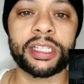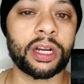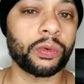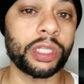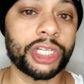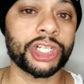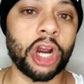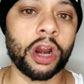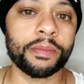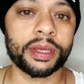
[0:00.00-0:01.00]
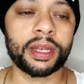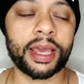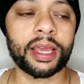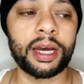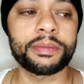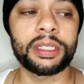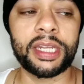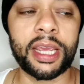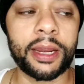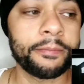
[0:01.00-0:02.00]
like really sharp and like up to
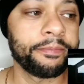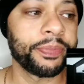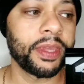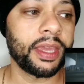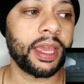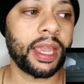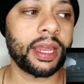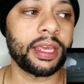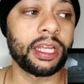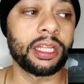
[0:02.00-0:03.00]
date. And